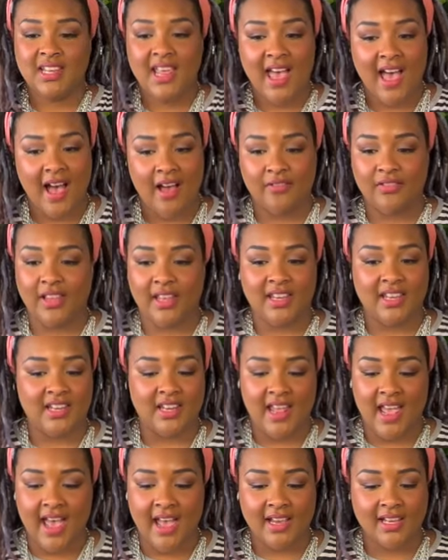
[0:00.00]
have like
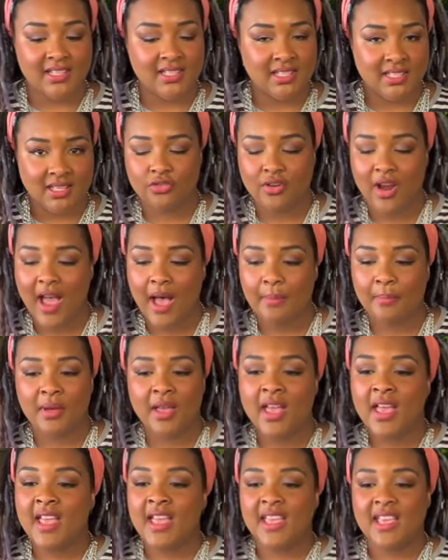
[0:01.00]
an X strap
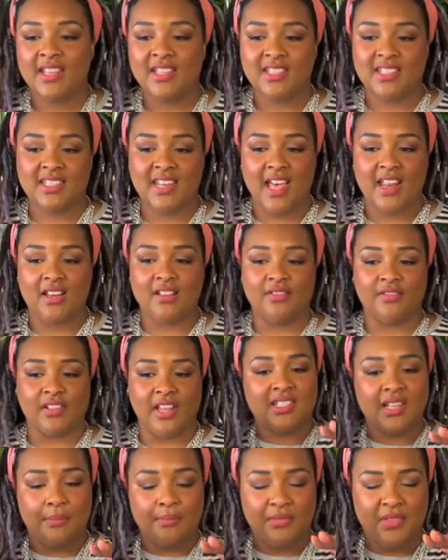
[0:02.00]
instead of
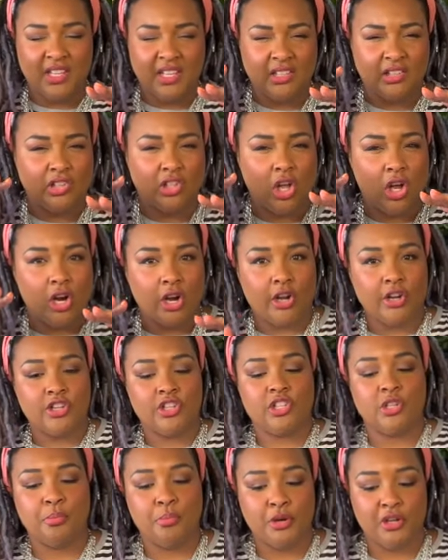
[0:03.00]
something
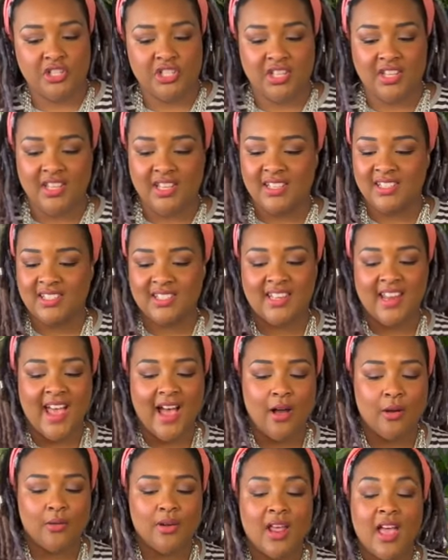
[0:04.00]
large to push things
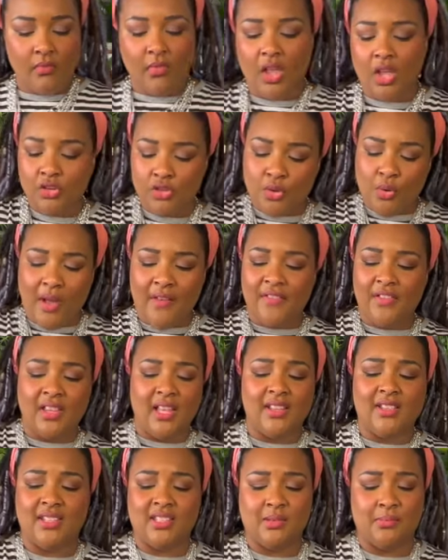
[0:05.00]
down. Do I feel
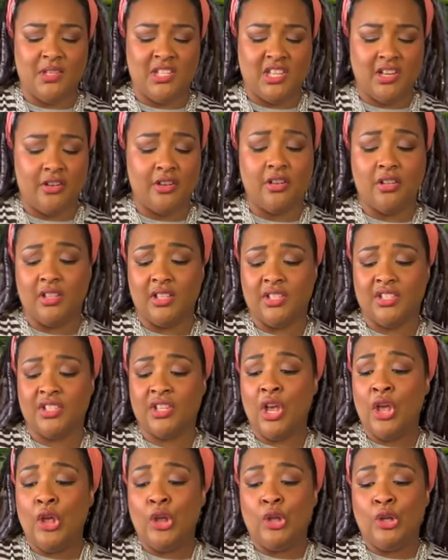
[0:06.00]
like this material is
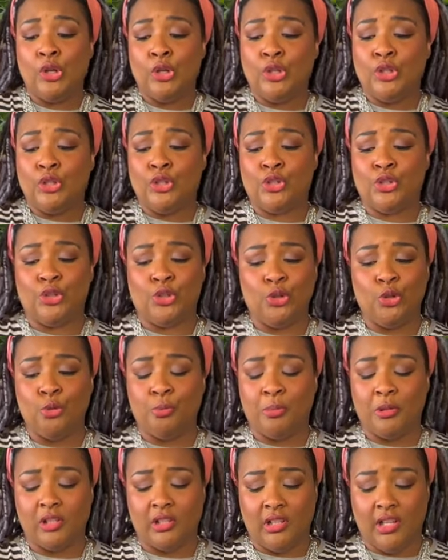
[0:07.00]

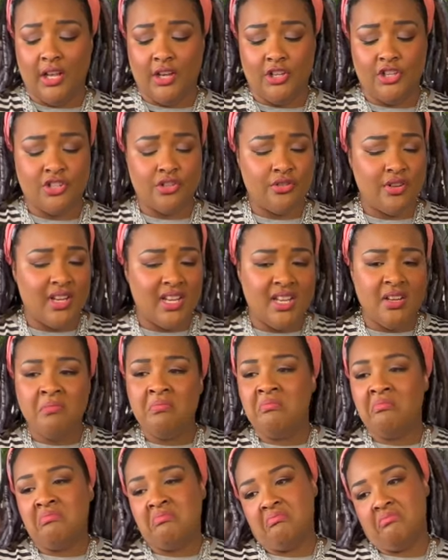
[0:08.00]
super luxury?
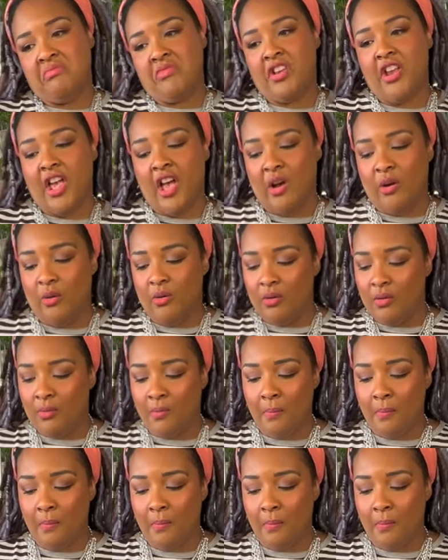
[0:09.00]
No.